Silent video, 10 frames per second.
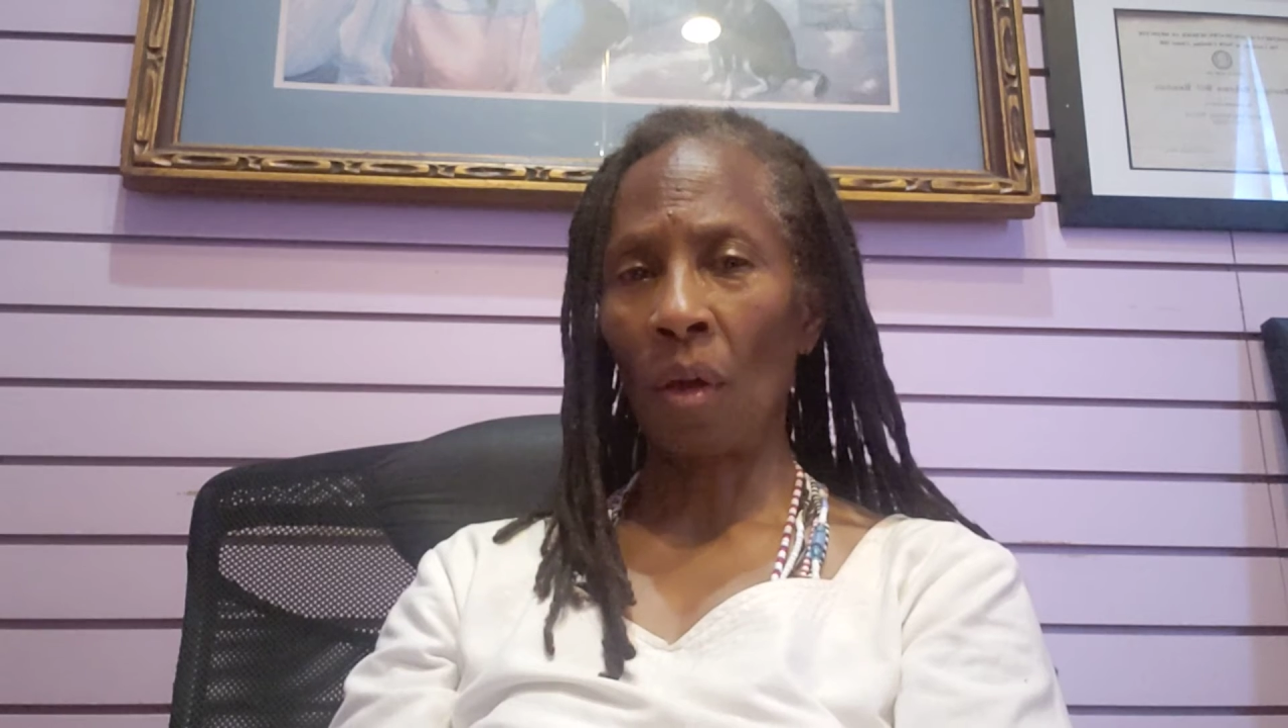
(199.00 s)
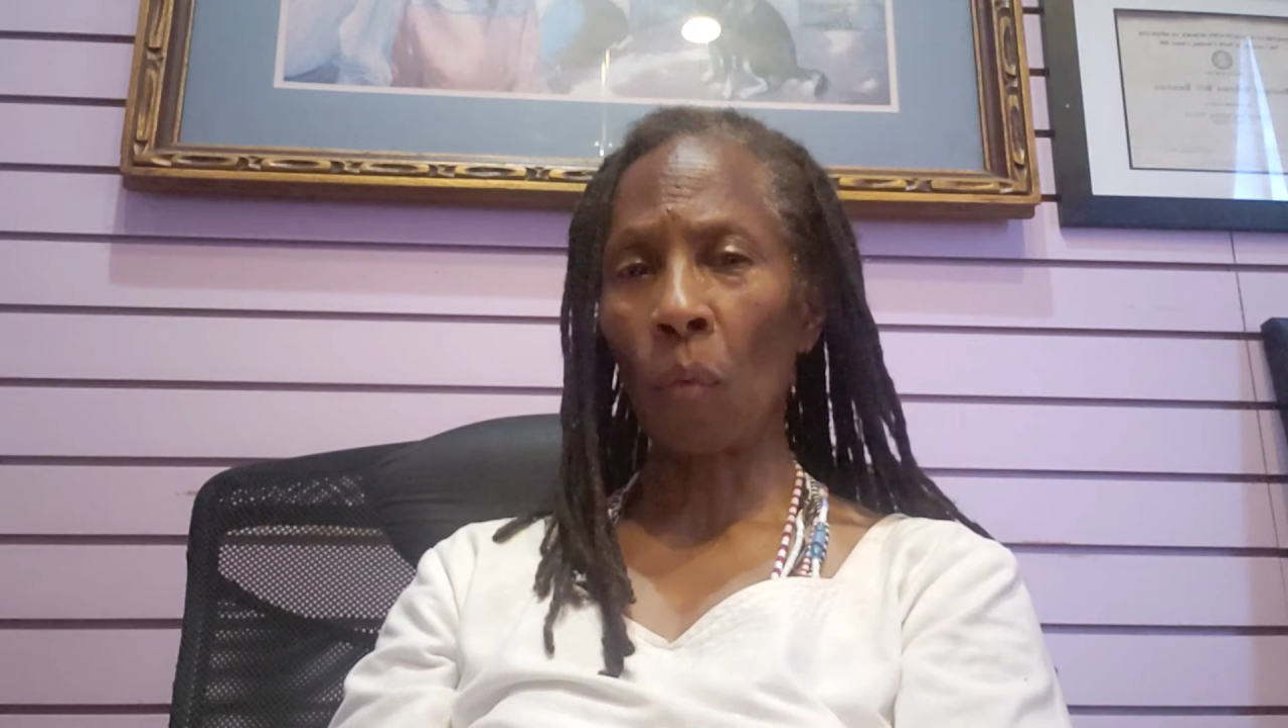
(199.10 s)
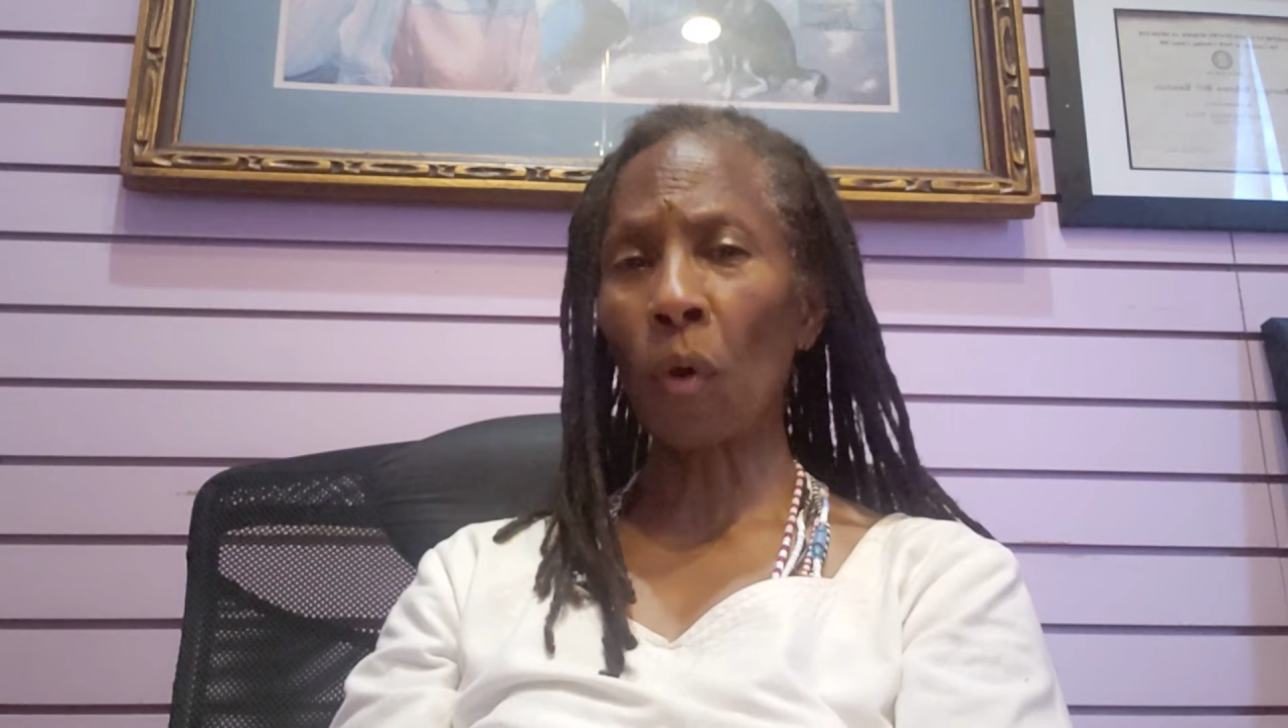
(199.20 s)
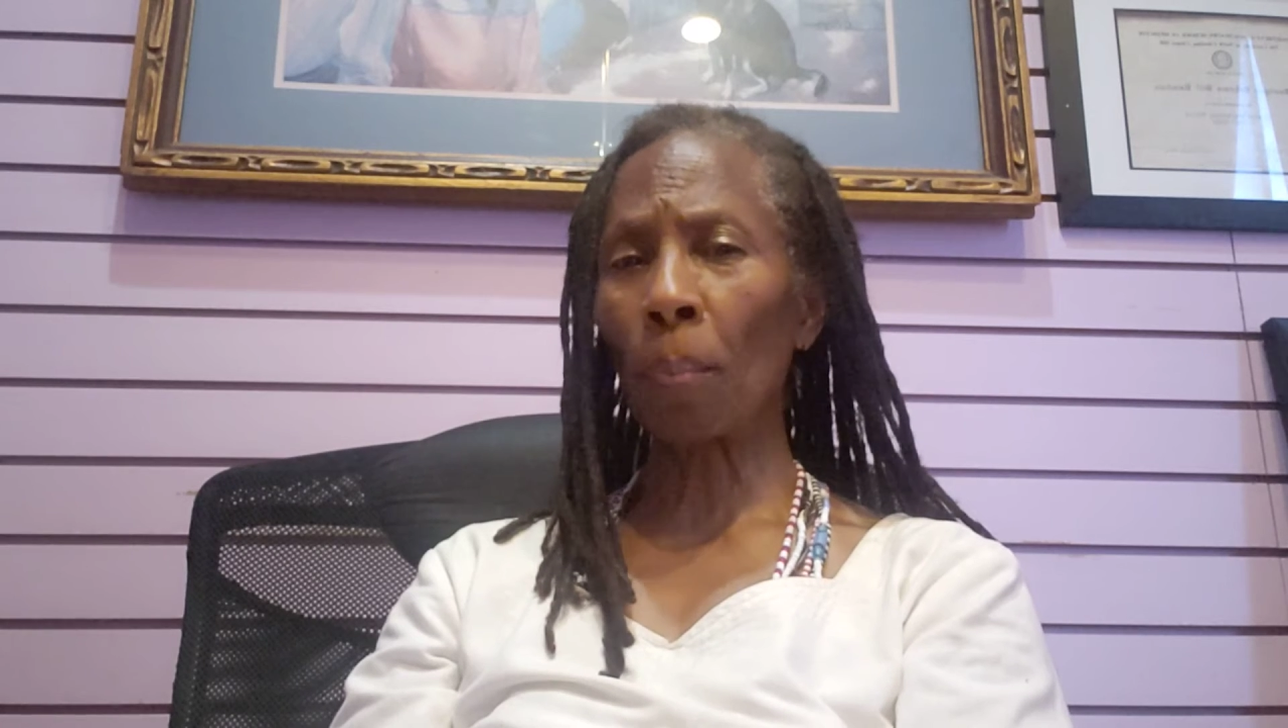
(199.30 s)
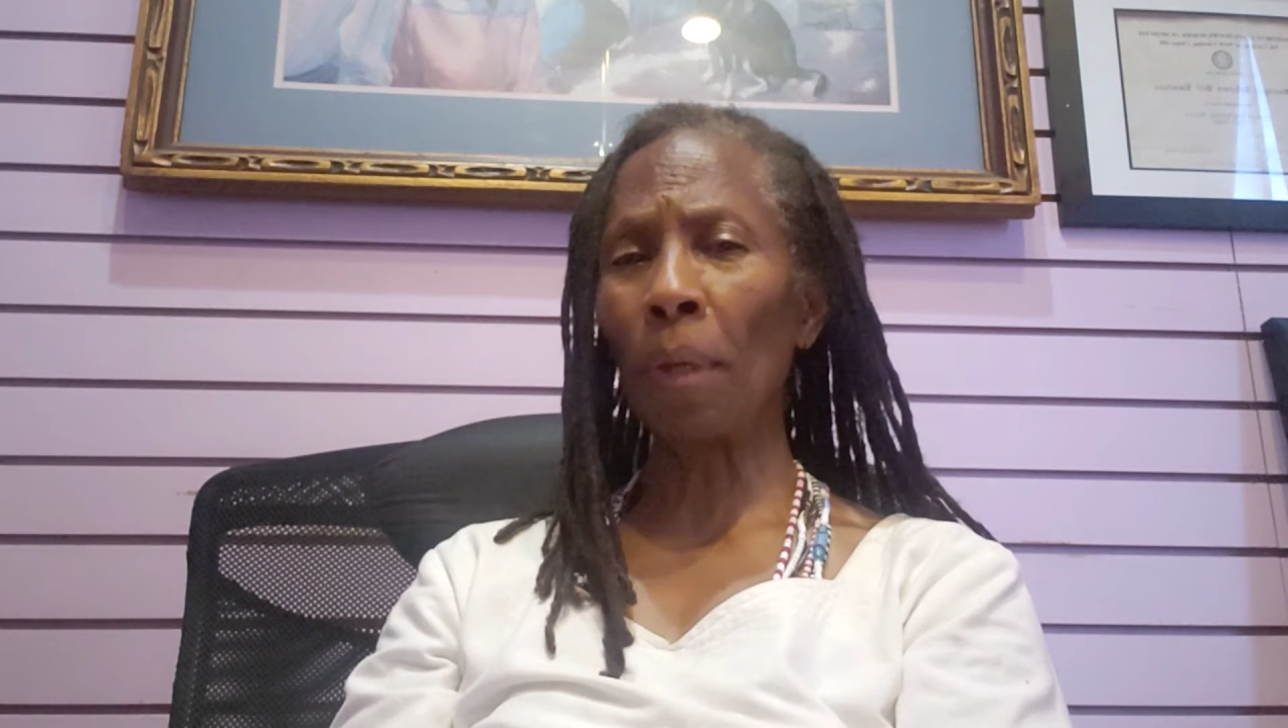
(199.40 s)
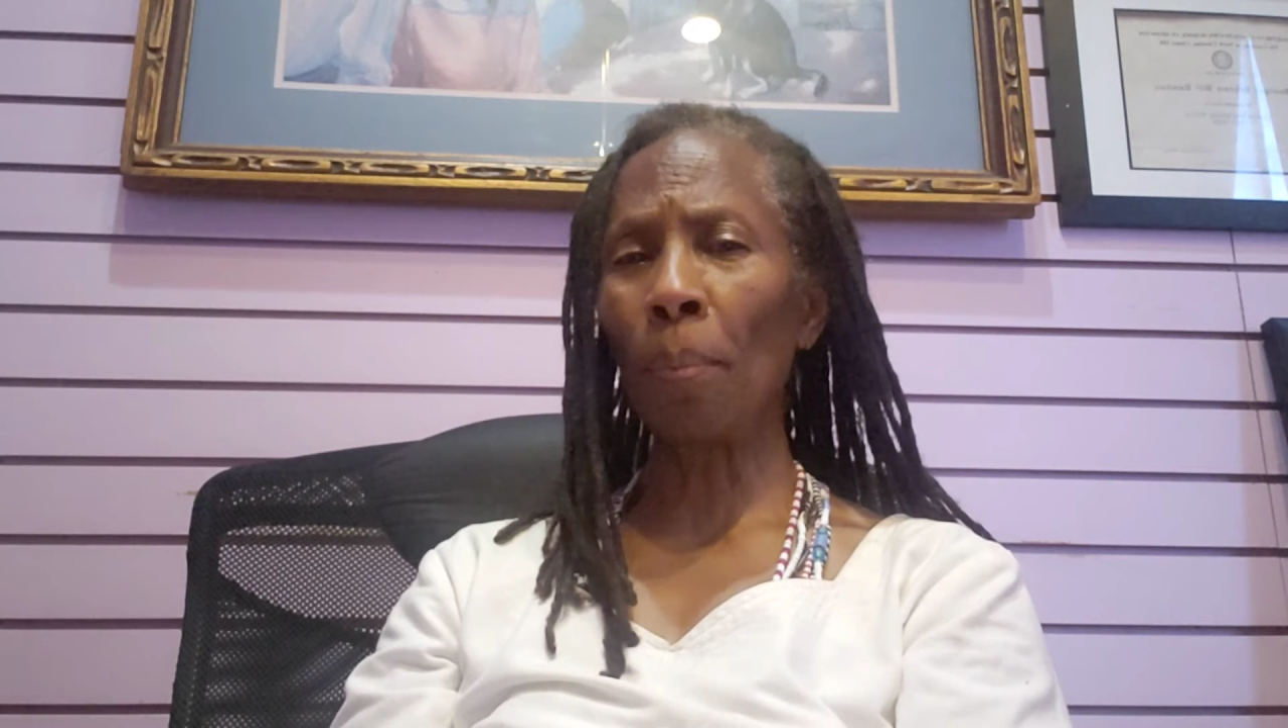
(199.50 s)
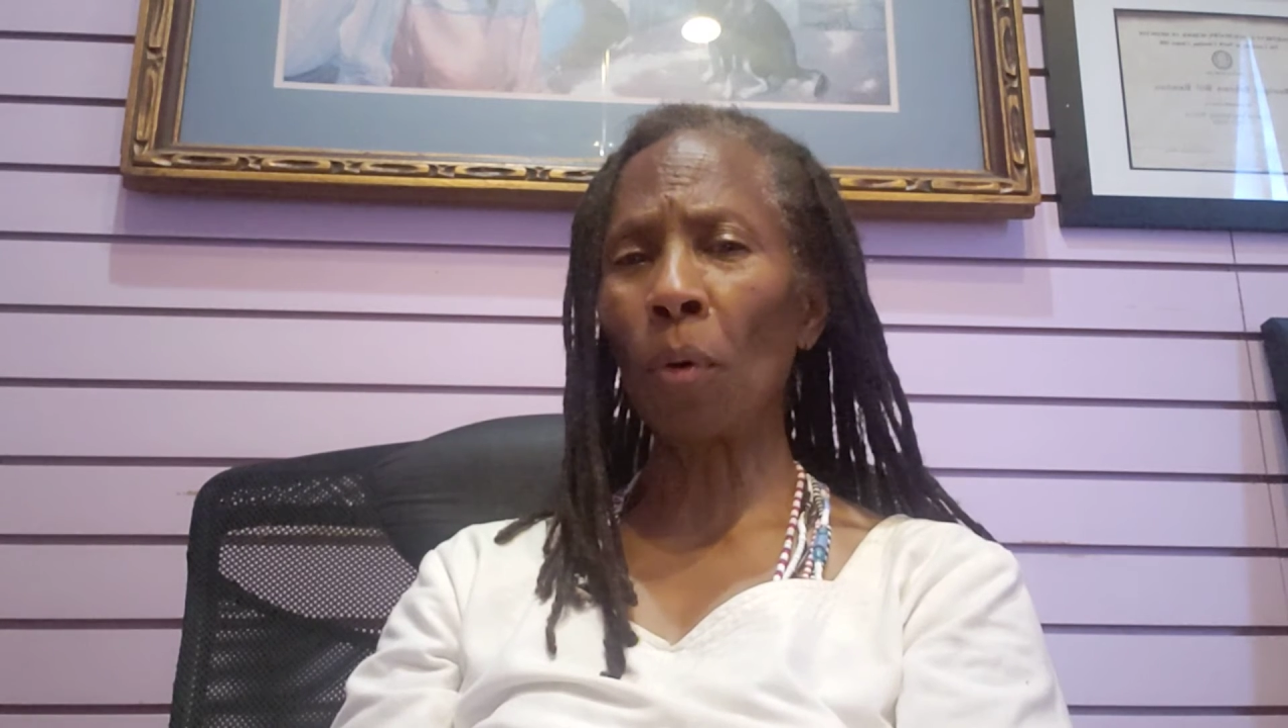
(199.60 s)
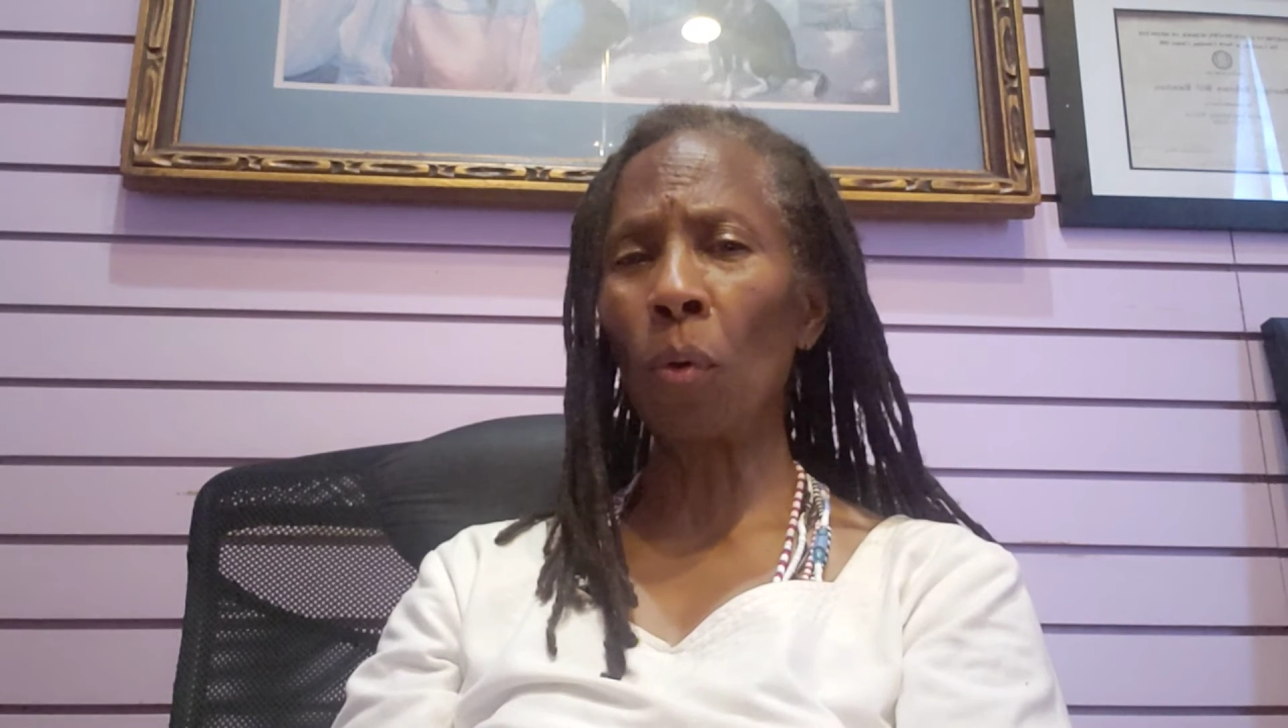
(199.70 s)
where people